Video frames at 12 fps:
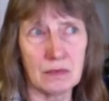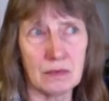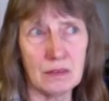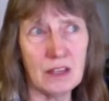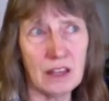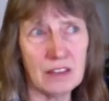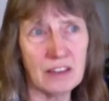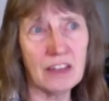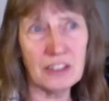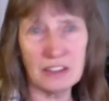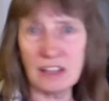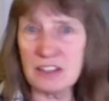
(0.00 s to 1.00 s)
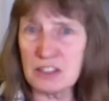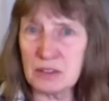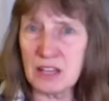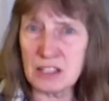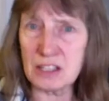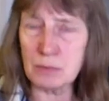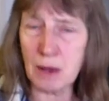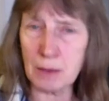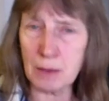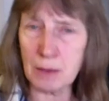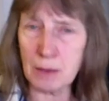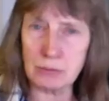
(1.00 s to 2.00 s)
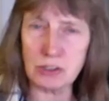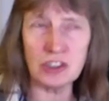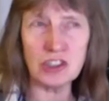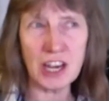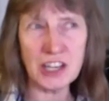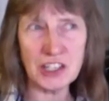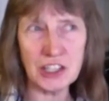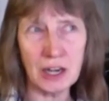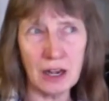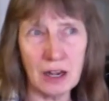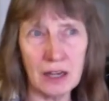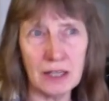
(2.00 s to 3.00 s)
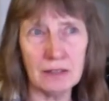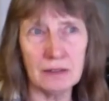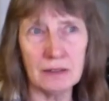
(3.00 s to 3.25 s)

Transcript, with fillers: yeah, I think that's that's my perception. JGI,